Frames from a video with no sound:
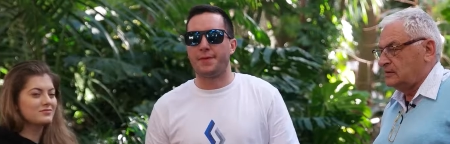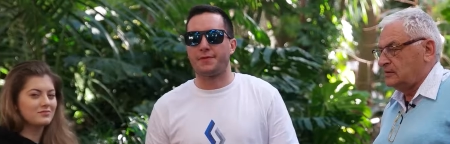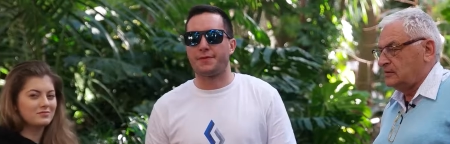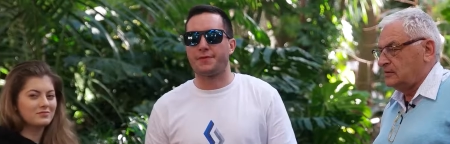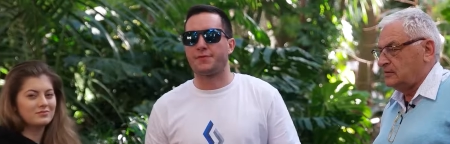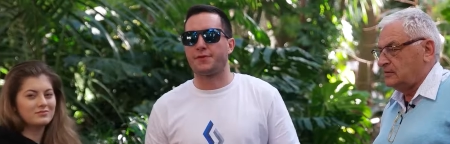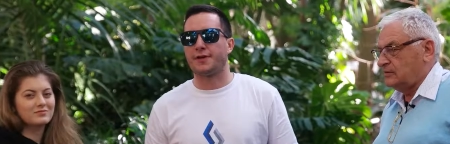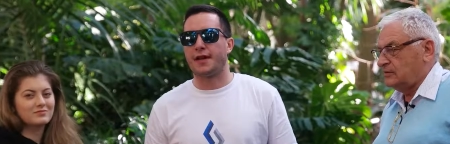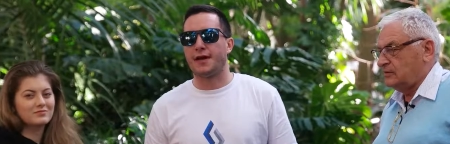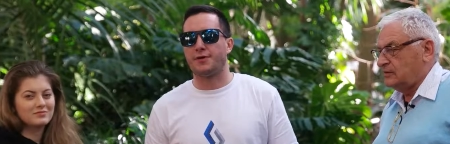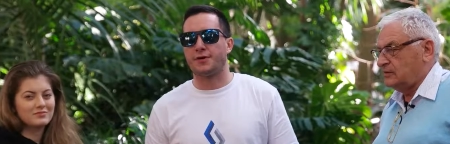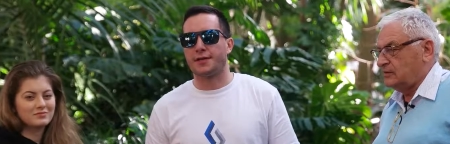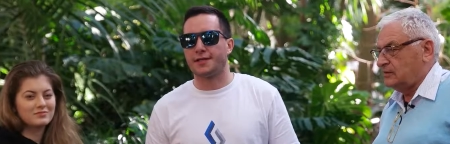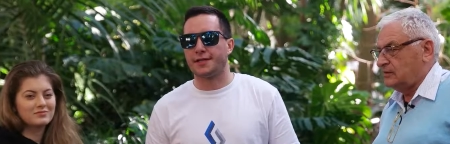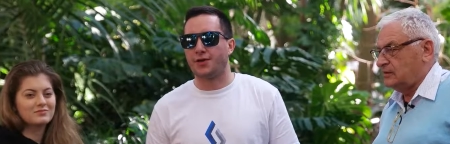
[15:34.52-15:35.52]
Speaker 1: method for
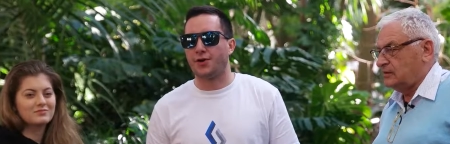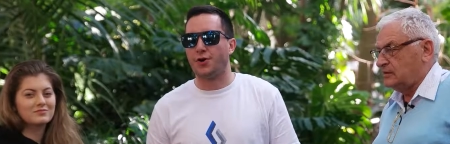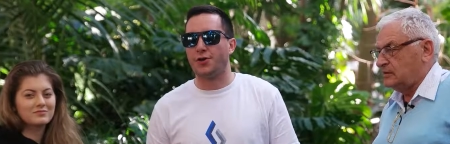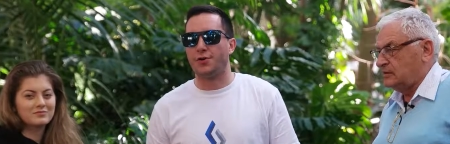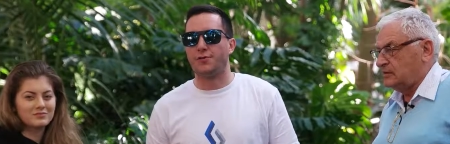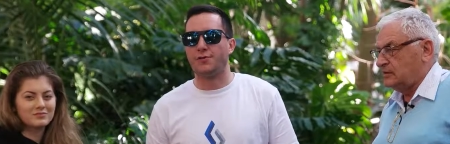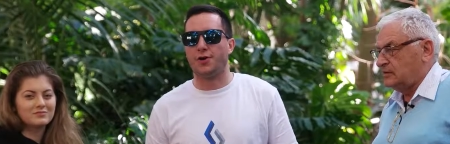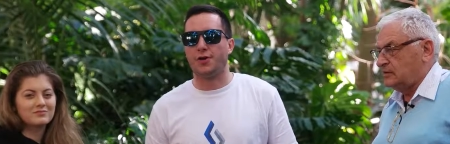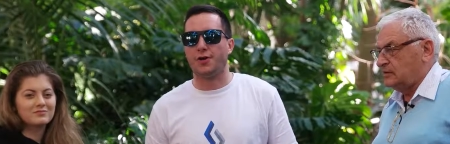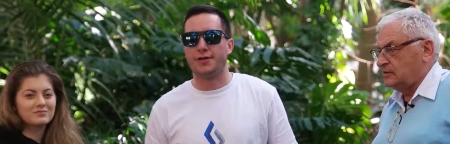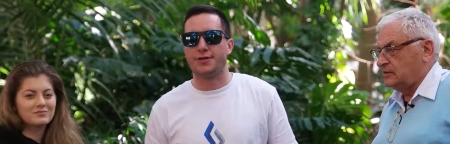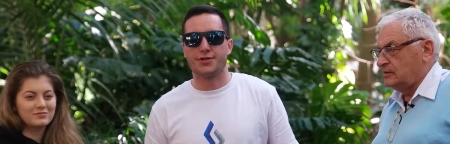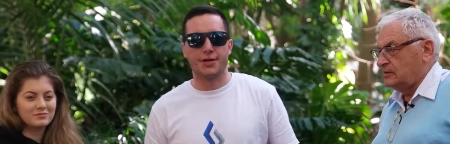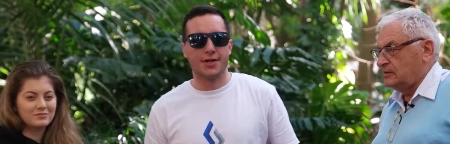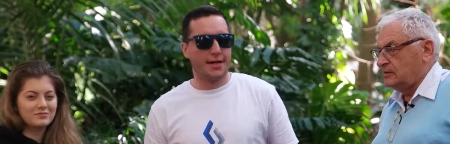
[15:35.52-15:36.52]
Nauka, the coin of
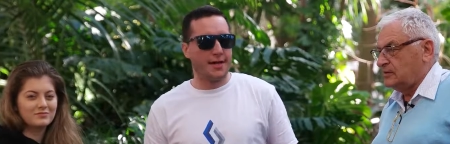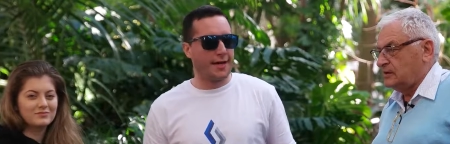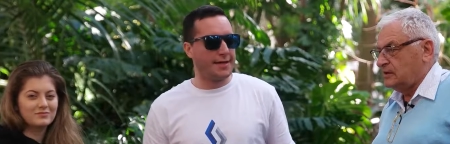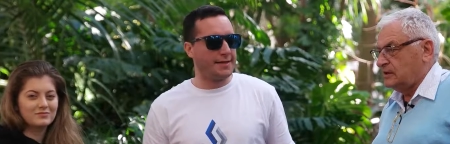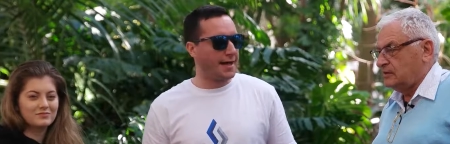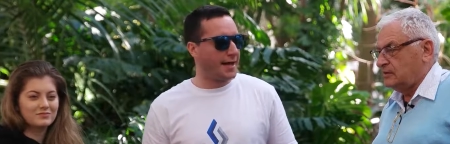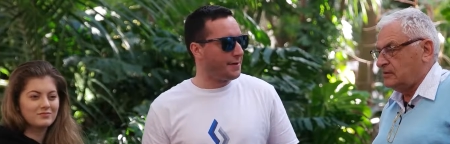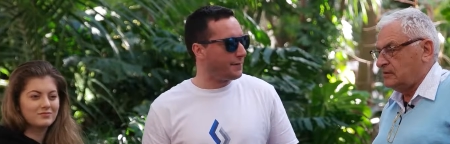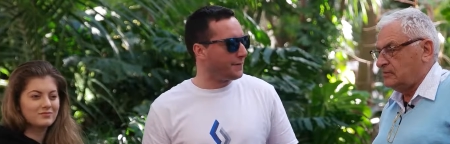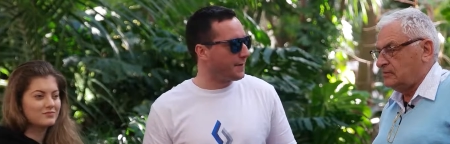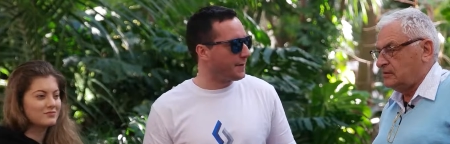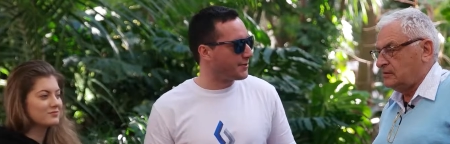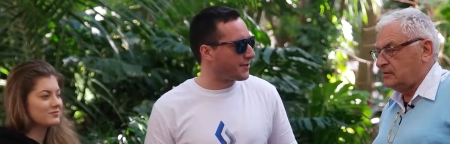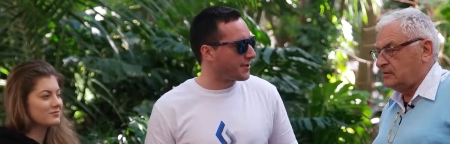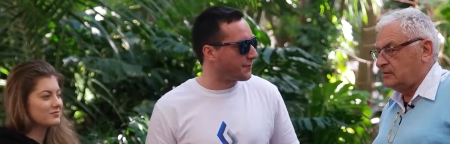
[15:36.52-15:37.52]
knowledge. And
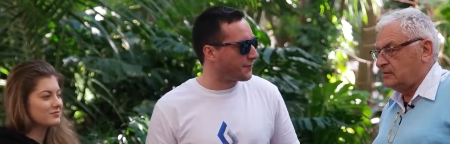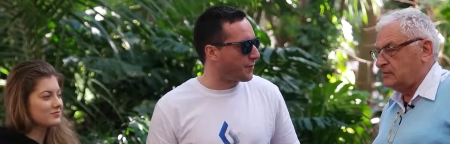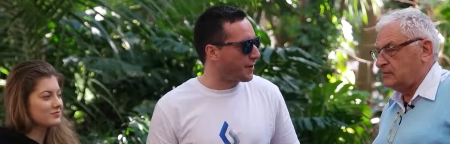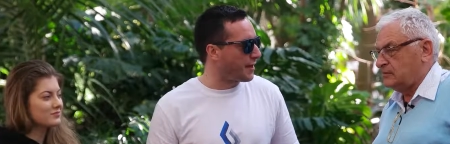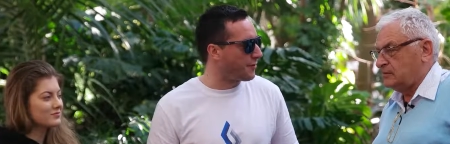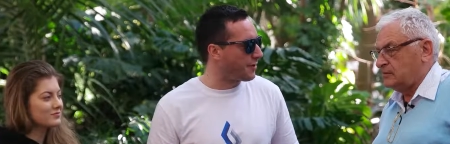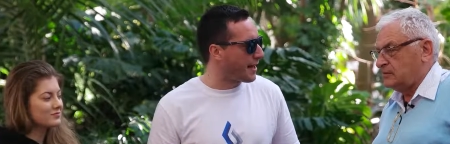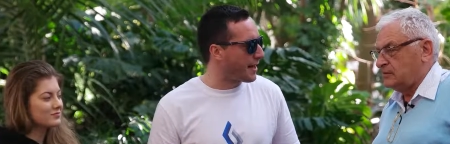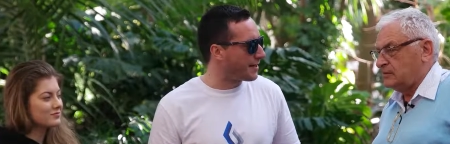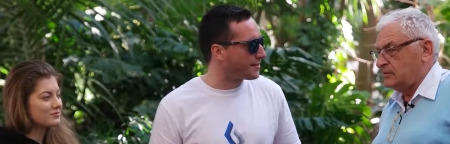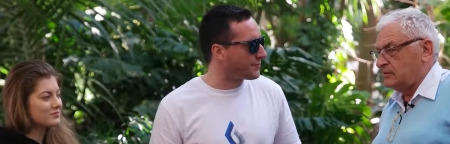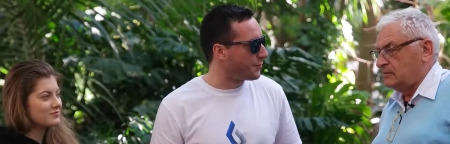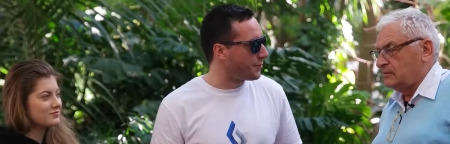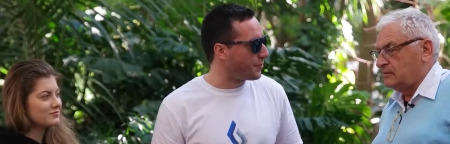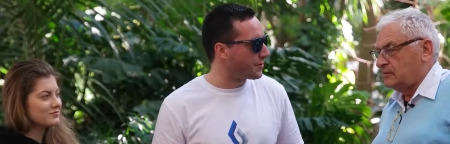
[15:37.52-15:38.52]
Alfred, just for our last
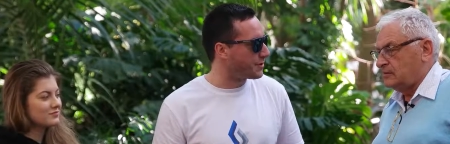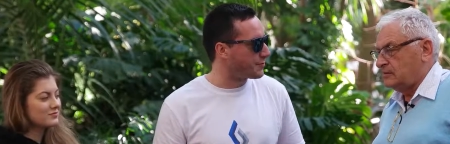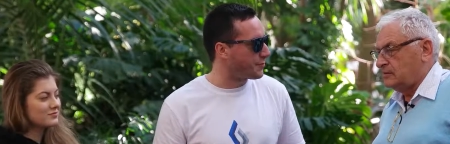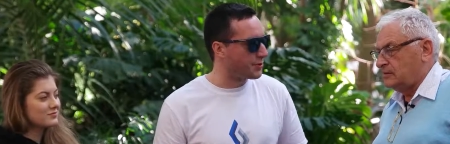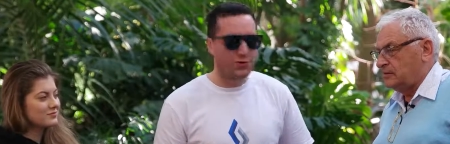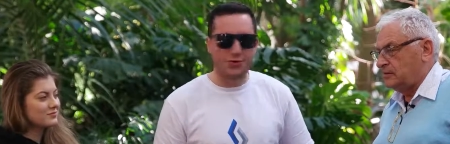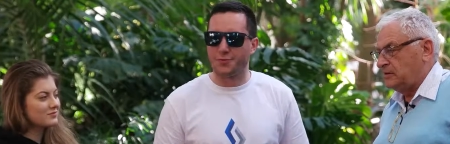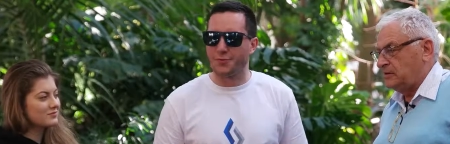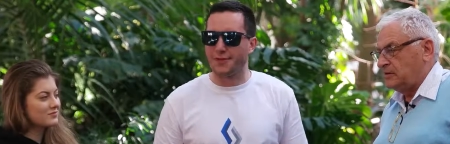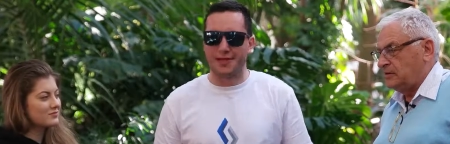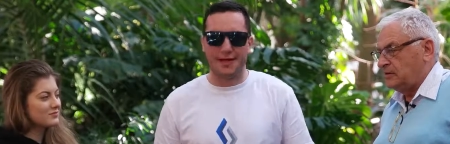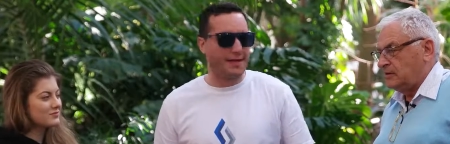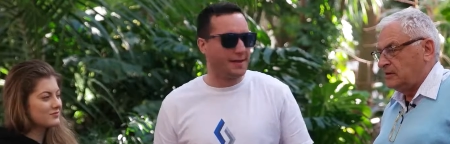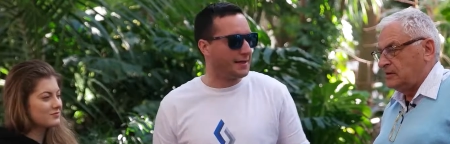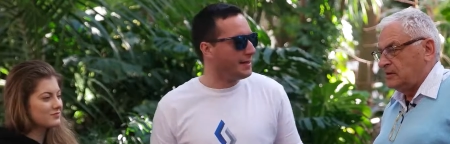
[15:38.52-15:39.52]
words, what should we
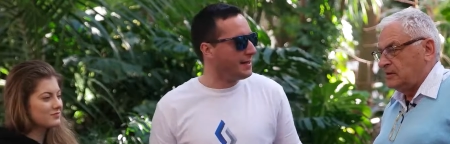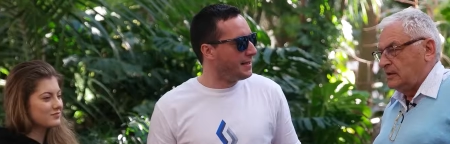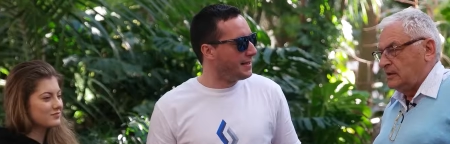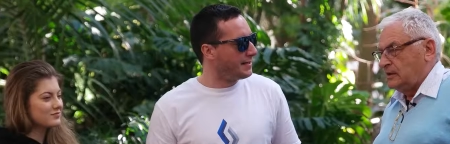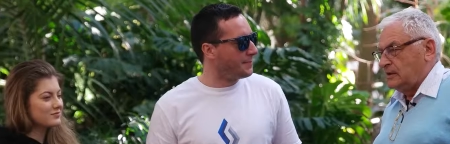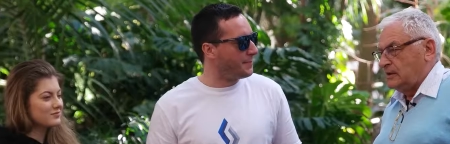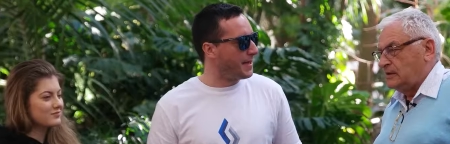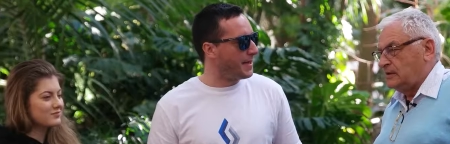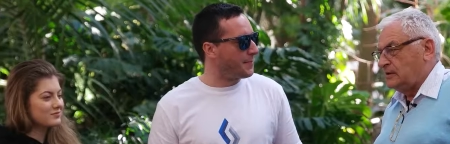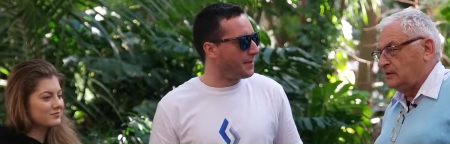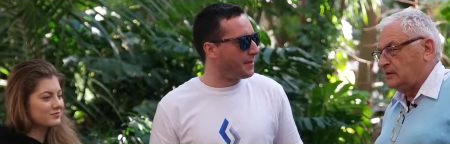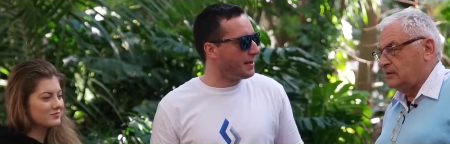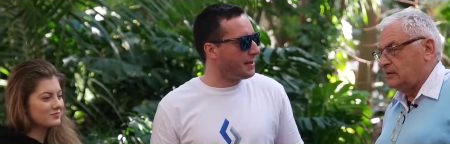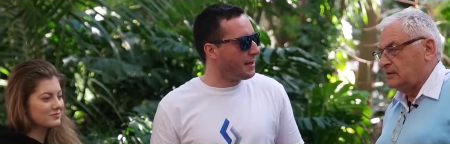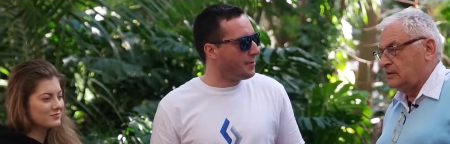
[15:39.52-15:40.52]
tell the people?